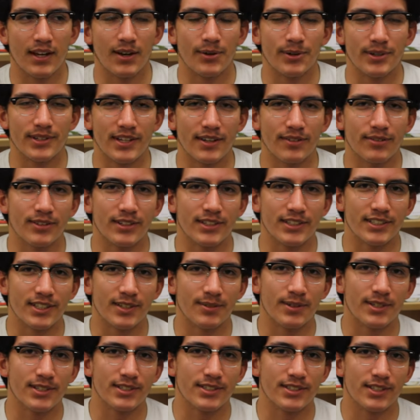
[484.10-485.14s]
I would definitely tell
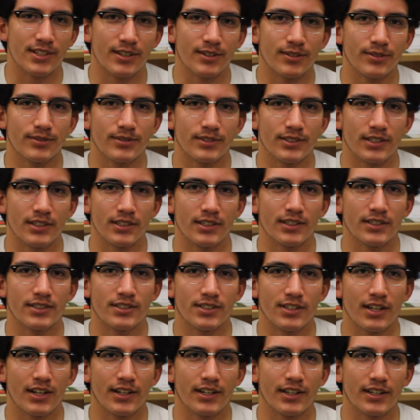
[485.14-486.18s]
myself to
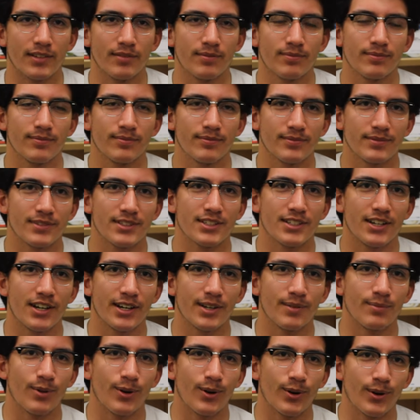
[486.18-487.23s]
study
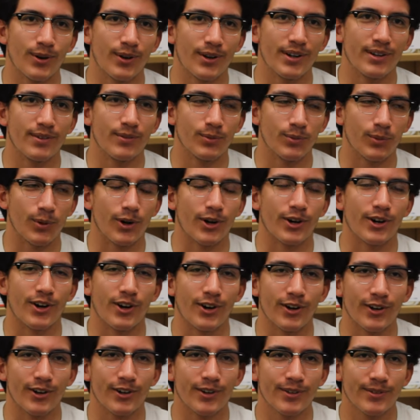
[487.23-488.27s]
more and work
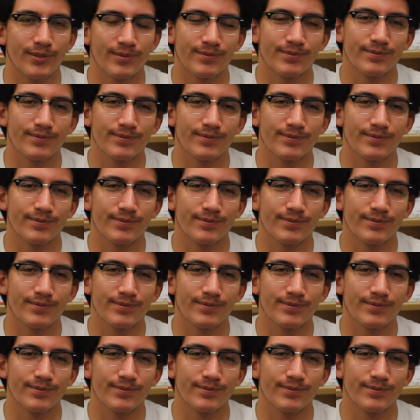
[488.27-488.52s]
harder.